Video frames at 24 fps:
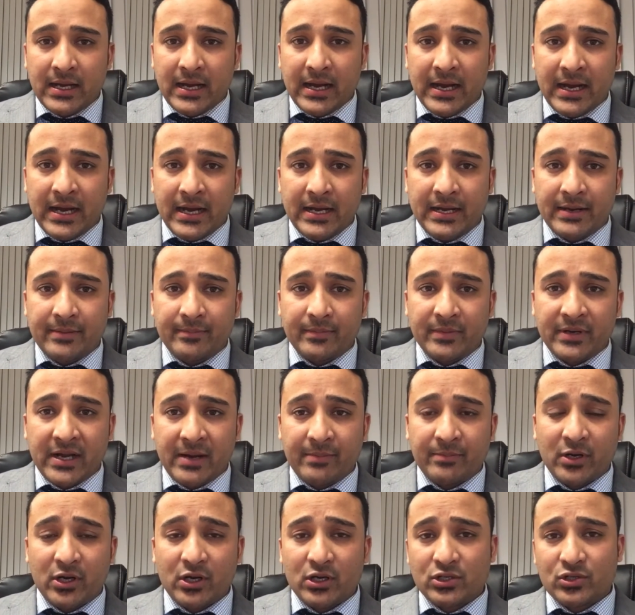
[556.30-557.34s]
Now
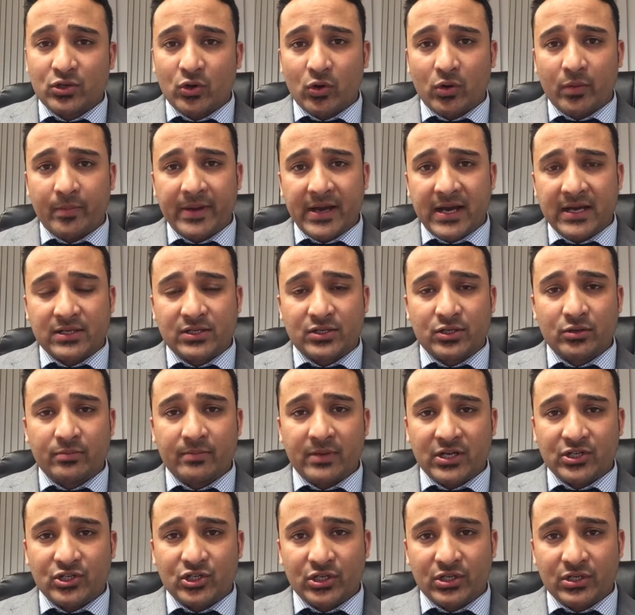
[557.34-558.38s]
I'm not going to talk about too
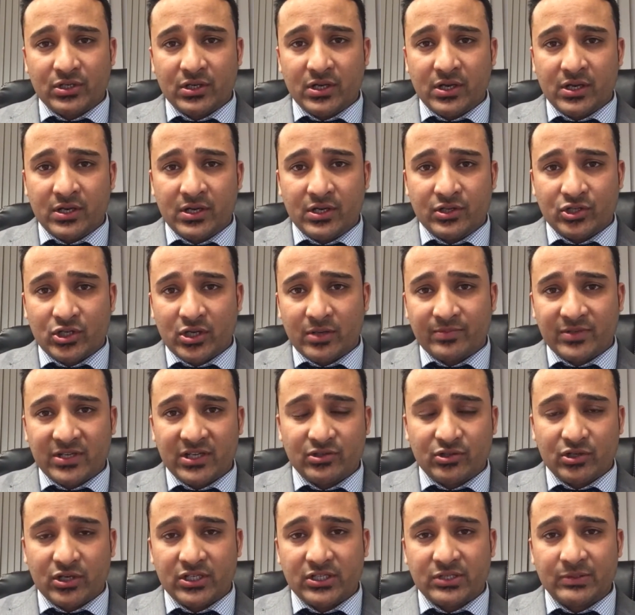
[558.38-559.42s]
much in terms of
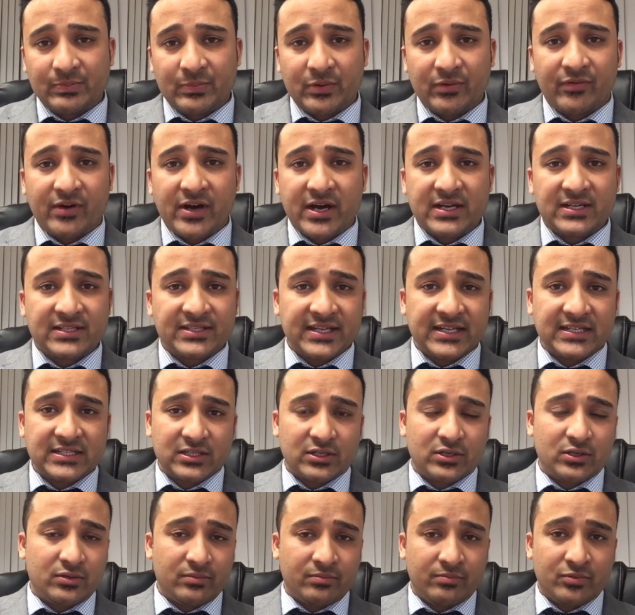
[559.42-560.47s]
education providers.
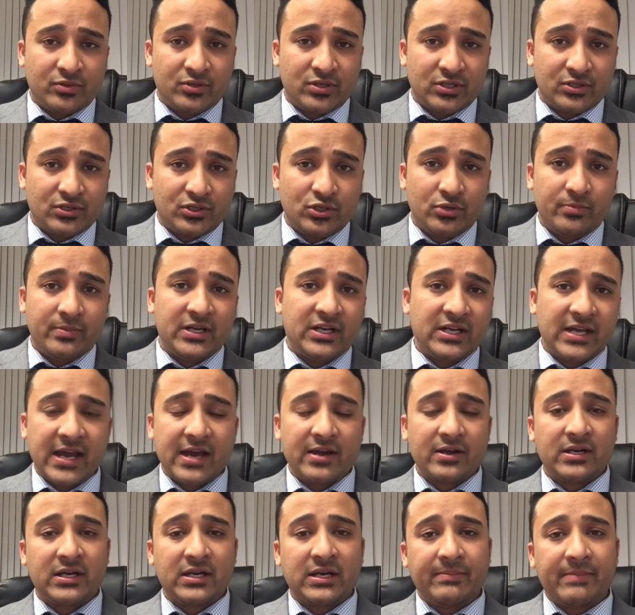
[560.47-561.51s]
There's too many
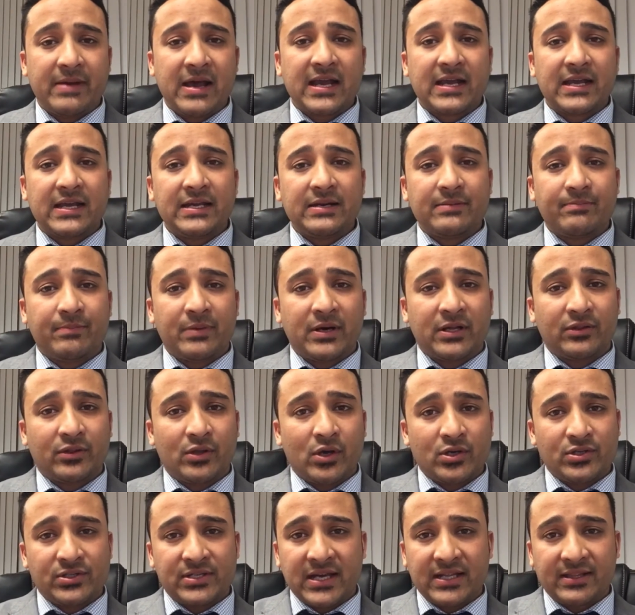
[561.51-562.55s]
out in the market, but
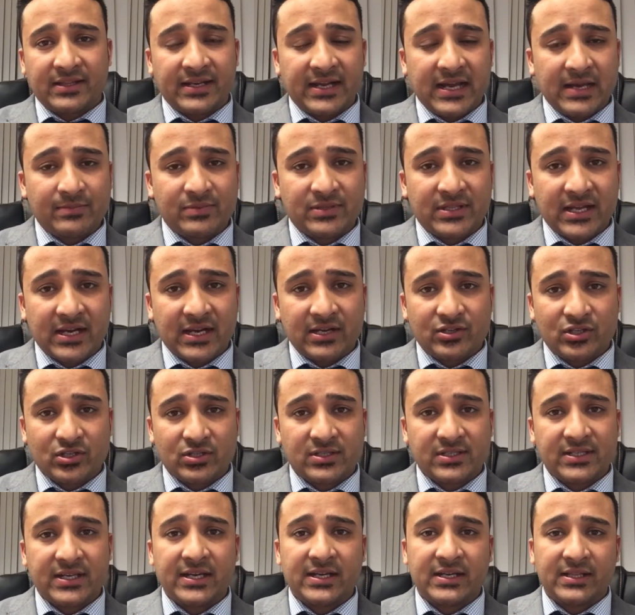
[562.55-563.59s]
those are the names that I
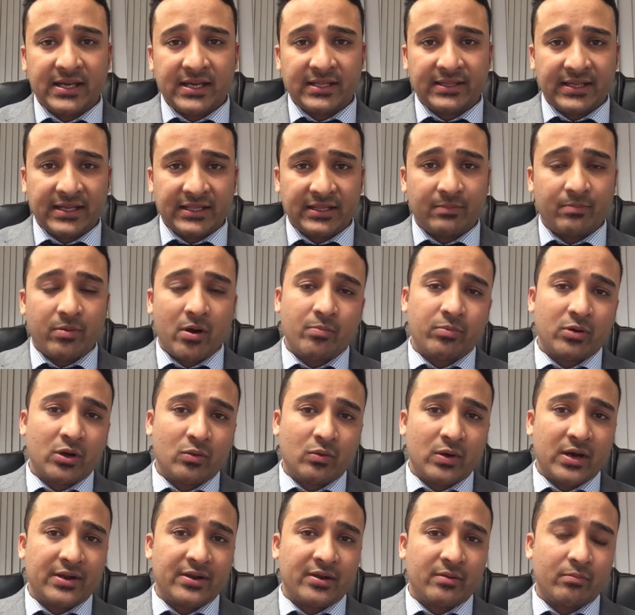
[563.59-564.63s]
just said. They're the popular
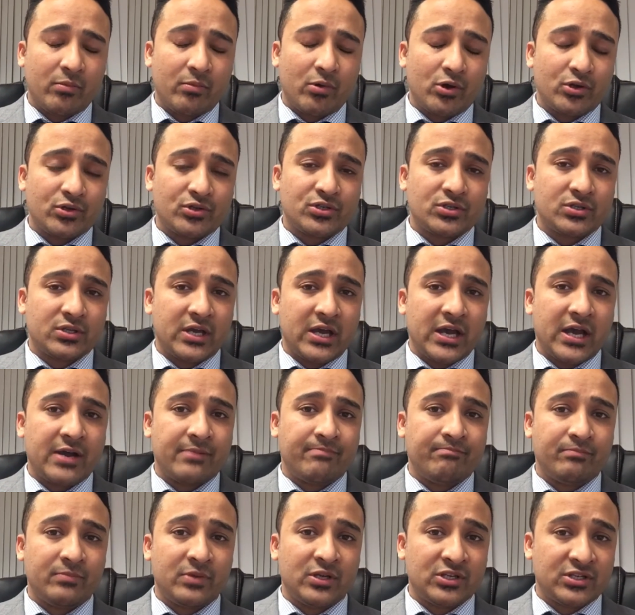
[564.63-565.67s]
one amongst
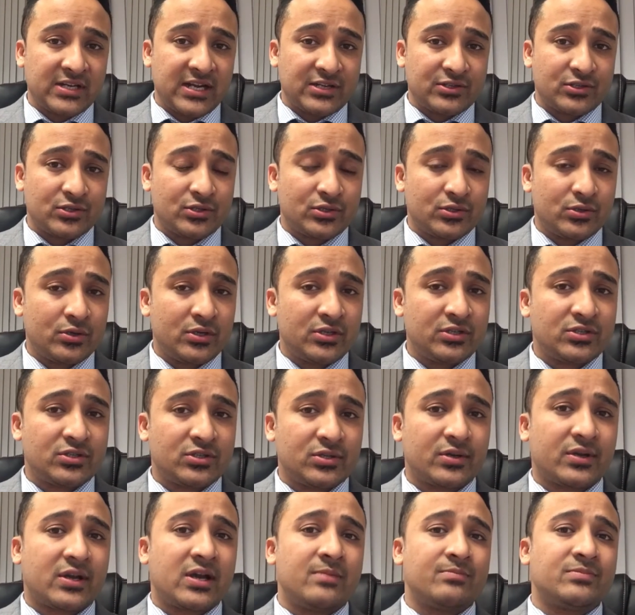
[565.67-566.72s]
international students.
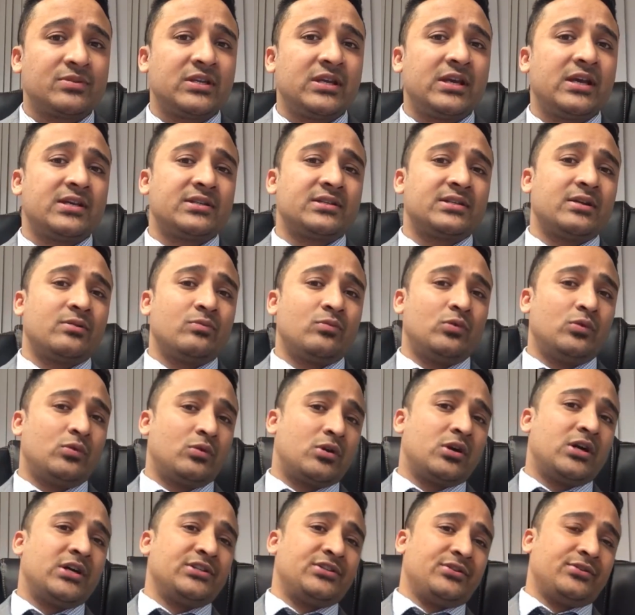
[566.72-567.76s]
So come see us and we'll
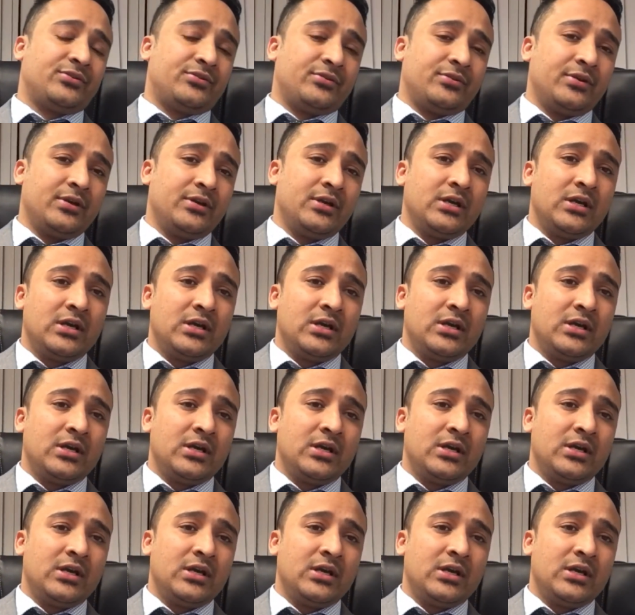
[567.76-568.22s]
guide you through.